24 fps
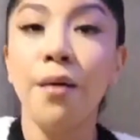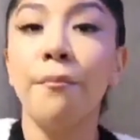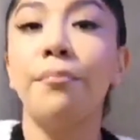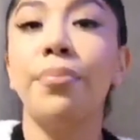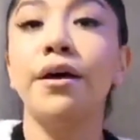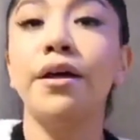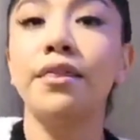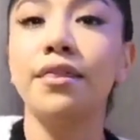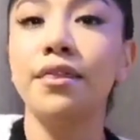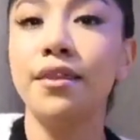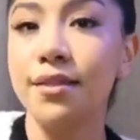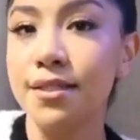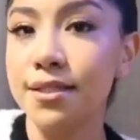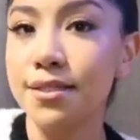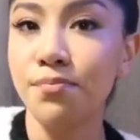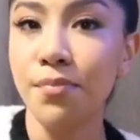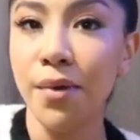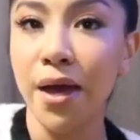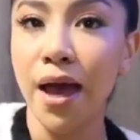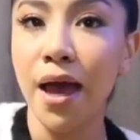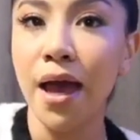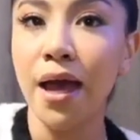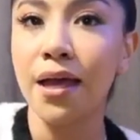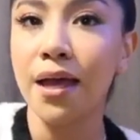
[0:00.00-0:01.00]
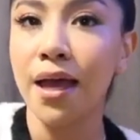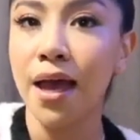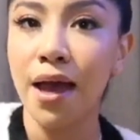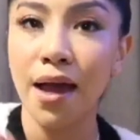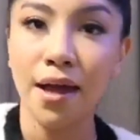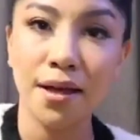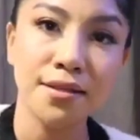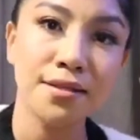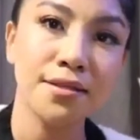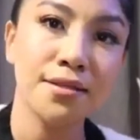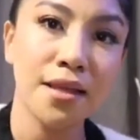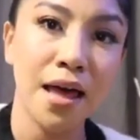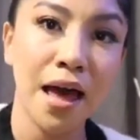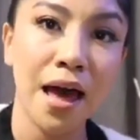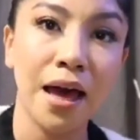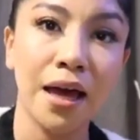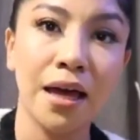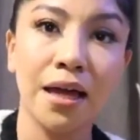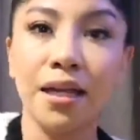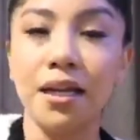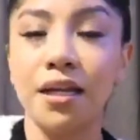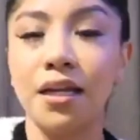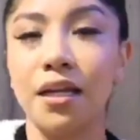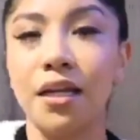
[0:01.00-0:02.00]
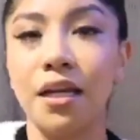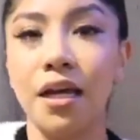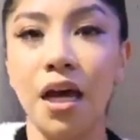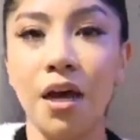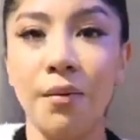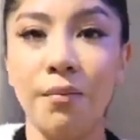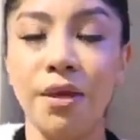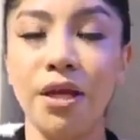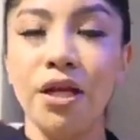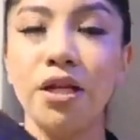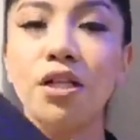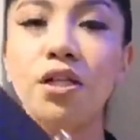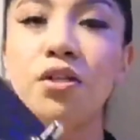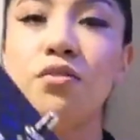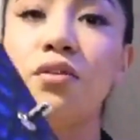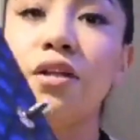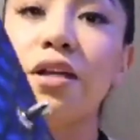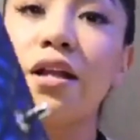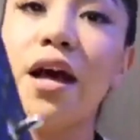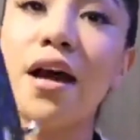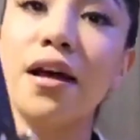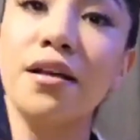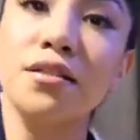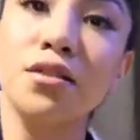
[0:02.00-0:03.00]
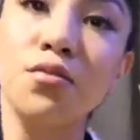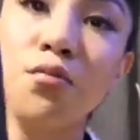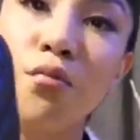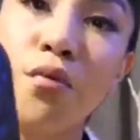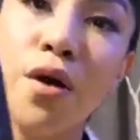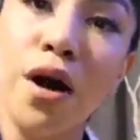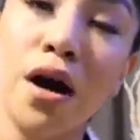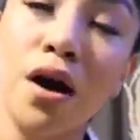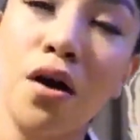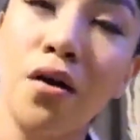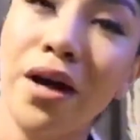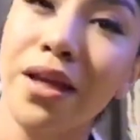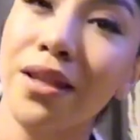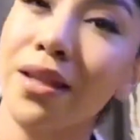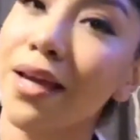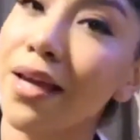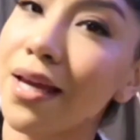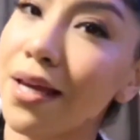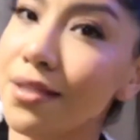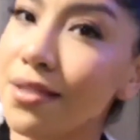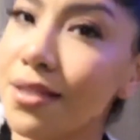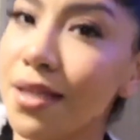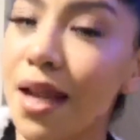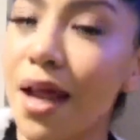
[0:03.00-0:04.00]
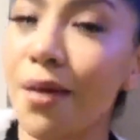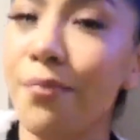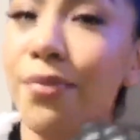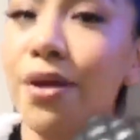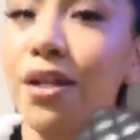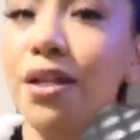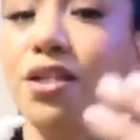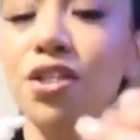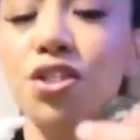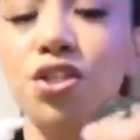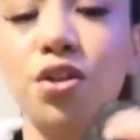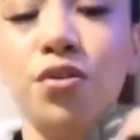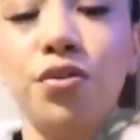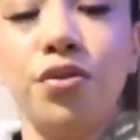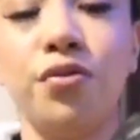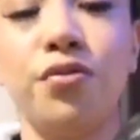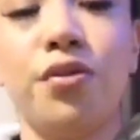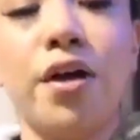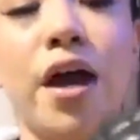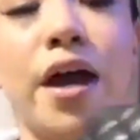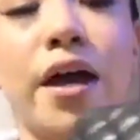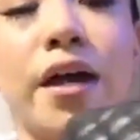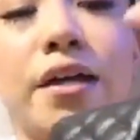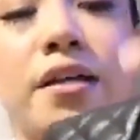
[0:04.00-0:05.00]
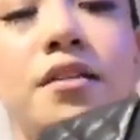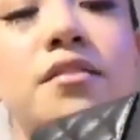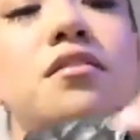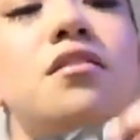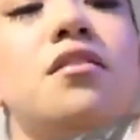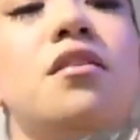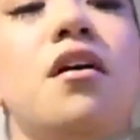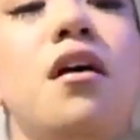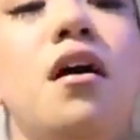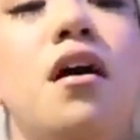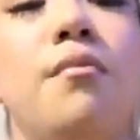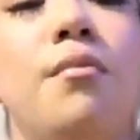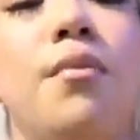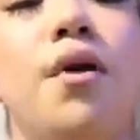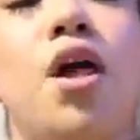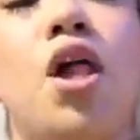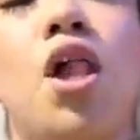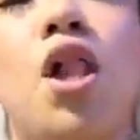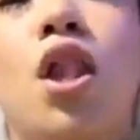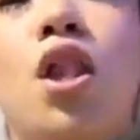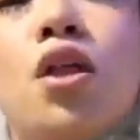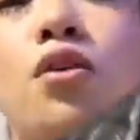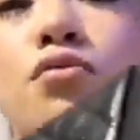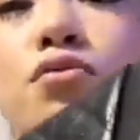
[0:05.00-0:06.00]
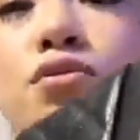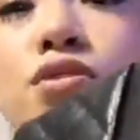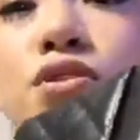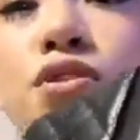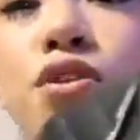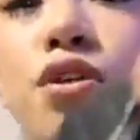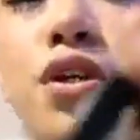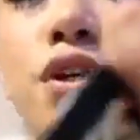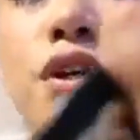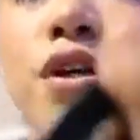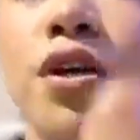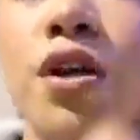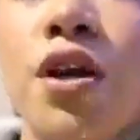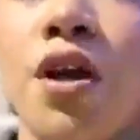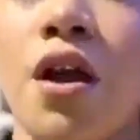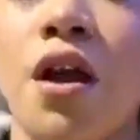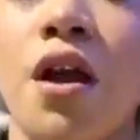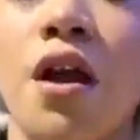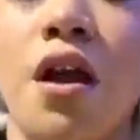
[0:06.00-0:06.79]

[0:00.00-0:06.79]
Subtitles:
But this bag has that included as well. And like I said, I'm gonna show you guys closer.